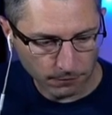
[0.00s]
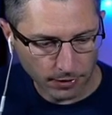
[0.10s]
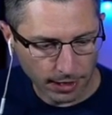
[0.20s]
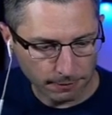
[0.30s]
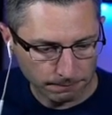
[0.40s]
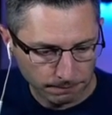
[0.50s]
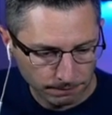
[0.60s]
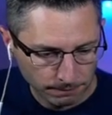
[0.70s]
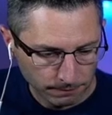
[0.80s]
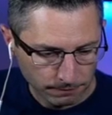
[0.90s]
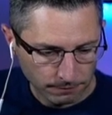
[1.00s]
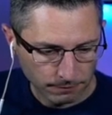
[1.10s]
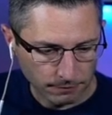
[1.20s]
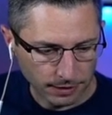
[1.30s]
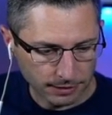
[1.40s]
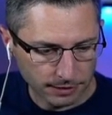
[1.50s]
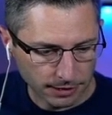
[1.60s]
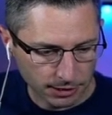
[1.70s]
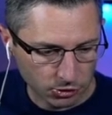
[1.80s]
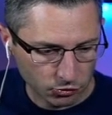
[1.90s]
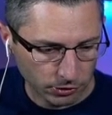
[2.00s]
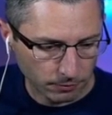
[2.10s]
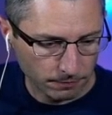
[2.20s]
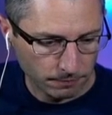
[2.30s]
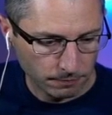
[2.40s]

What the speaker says: Okay? This is true.